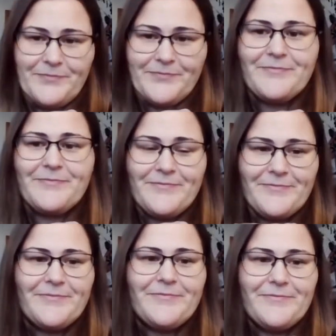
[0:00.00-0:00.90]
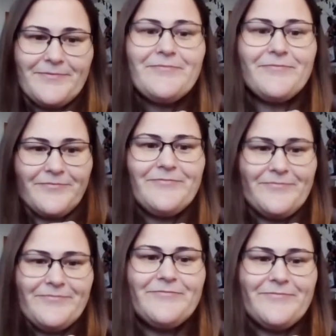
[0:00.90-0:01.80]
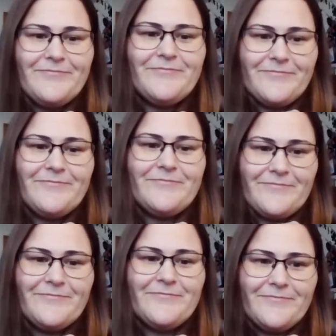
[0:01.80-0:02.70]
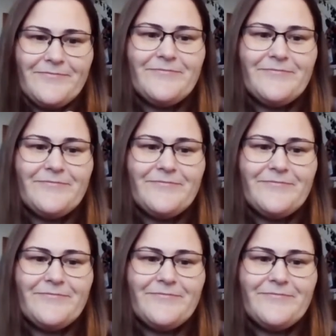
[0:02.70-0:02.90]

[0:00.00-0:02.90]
the boss, who is Curley,